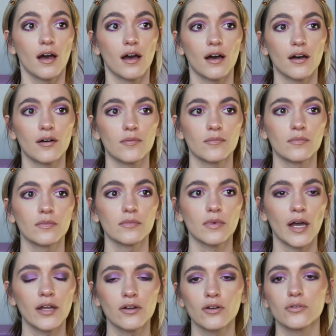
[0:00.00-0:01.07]

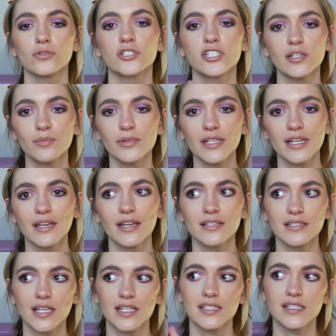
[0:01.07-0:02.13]
I don't know, Ghibli
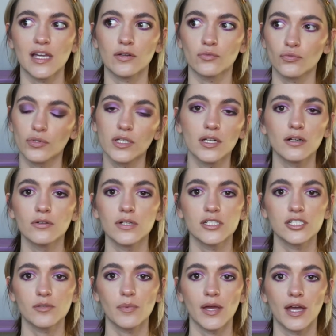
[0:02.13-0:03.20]
is like Sanrio
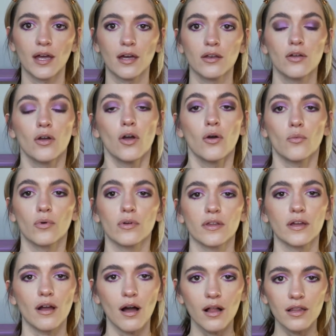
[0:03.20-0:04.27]
in Japan, where
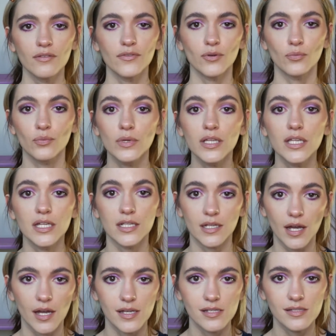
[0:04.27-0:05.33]
like all of the really
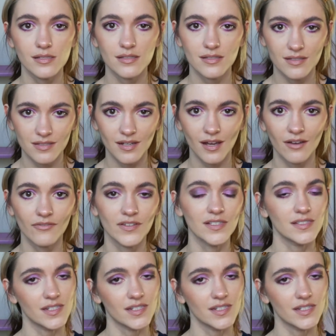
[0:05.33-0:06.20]
nice stuff and